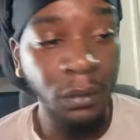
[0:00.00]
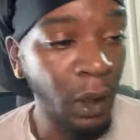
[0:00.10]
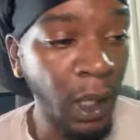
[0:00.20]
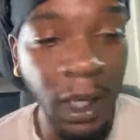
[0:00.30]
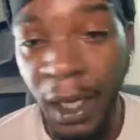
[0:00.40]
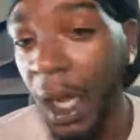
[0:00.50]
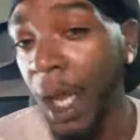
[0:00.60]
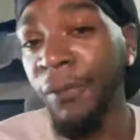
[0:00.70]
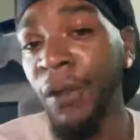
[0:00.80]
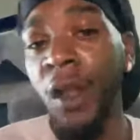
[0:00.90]
I, i
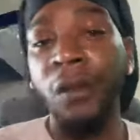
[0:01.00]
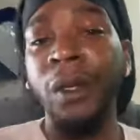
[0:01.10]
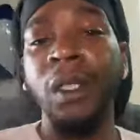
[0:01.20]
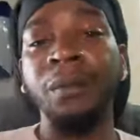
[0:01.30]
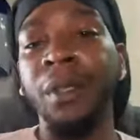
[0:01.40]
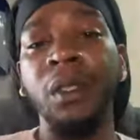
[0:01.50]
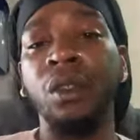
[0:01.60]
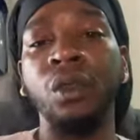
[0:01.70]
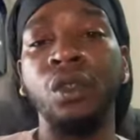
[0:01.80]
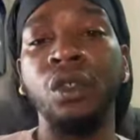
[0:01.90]
have already been
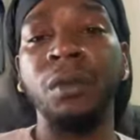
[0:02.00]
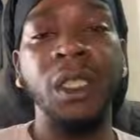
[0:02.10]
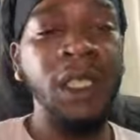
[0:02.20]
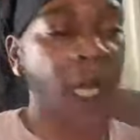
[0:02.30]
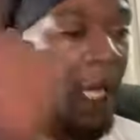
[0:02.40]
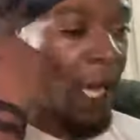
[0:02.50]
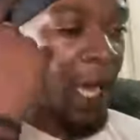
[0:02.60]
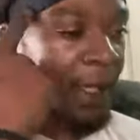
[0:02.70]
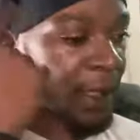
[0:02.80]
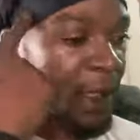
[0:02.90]
through too much. I, I, I
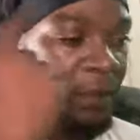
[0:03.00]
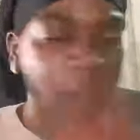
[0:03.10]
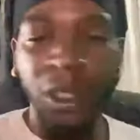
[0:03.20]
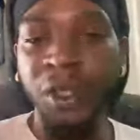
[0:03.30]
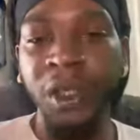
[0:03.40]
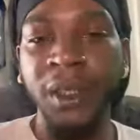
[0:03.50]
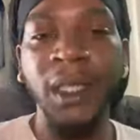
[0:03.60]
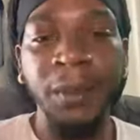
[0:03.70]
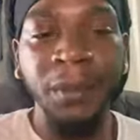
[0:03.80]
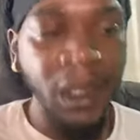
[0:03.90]
keep learning the
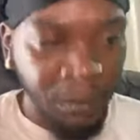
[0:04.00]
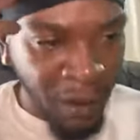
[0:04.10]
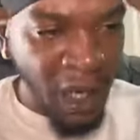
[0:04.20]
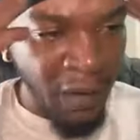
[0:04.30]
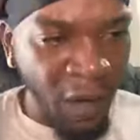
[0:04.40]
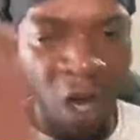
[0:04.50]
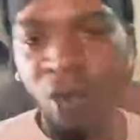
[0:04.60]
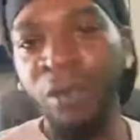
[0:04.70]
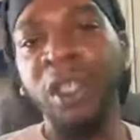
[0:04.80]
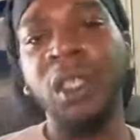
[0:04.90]
some things, but I've
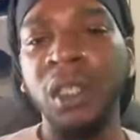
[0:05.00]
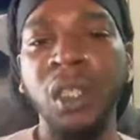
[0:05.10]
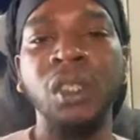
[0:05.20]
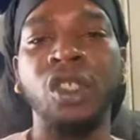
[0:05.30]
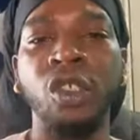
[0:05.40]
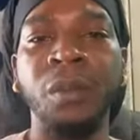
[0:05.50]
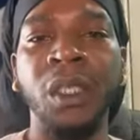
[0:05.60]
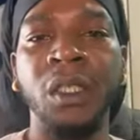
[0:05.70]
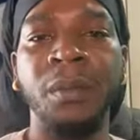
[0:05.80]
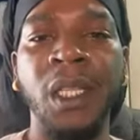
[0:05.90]
already learned so much
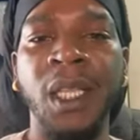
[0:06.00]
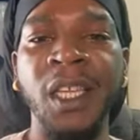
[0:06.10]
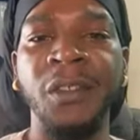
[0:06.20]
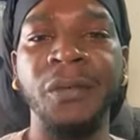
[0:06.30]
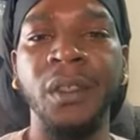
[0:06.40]
in my life.